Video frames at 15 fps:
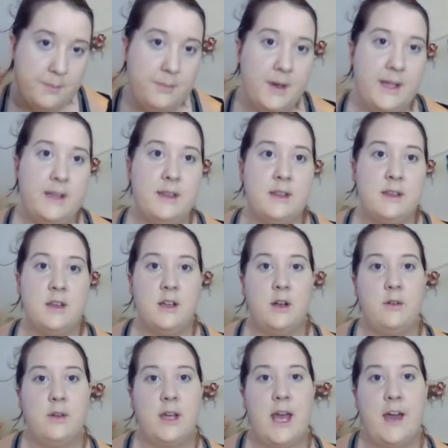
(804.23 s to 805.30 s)
But
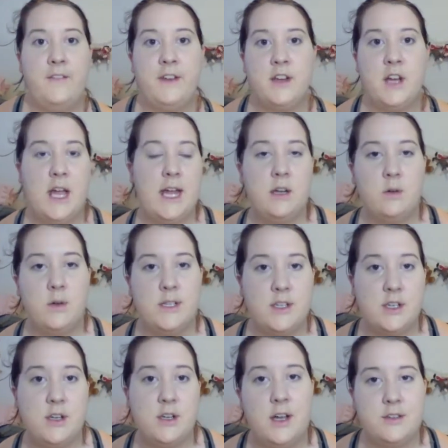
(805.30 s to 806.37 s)
having your adenoids
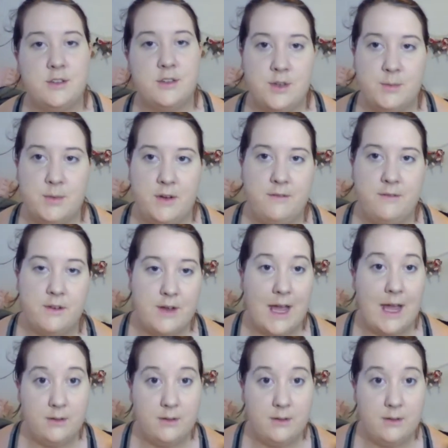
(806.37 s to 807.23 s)
and your tonsils removed,